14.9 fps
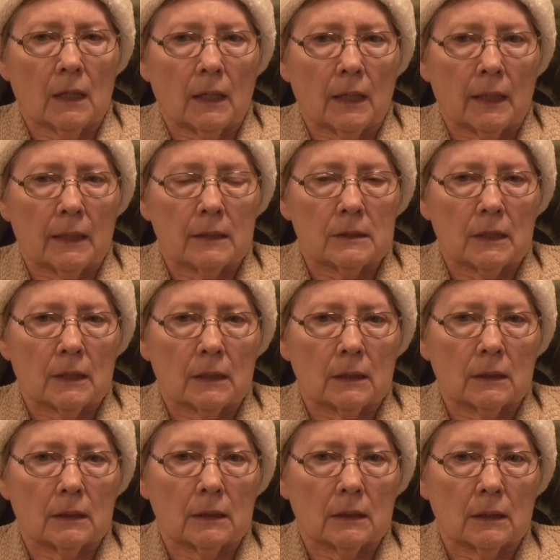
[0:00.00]
And
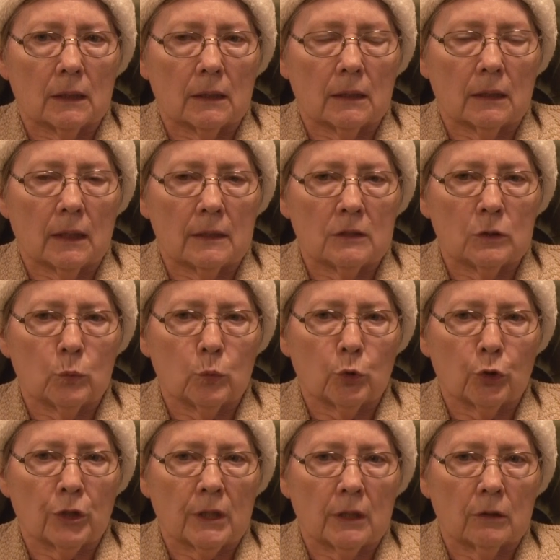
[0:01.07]
uh, I did
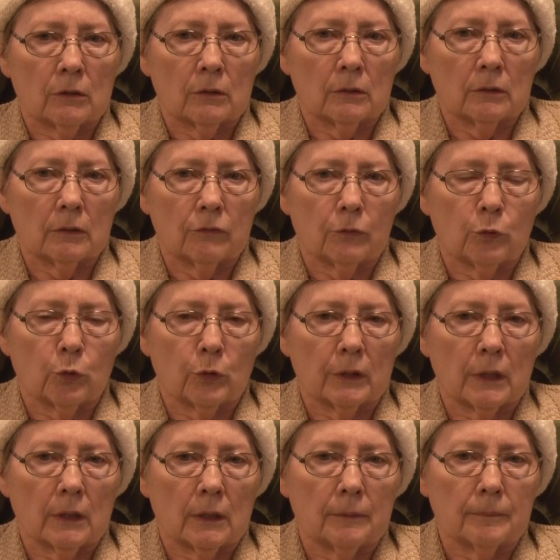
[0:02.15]
work here
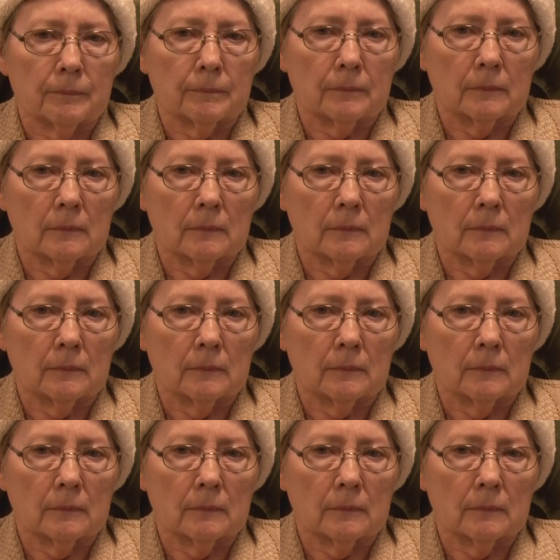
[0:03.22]
for um,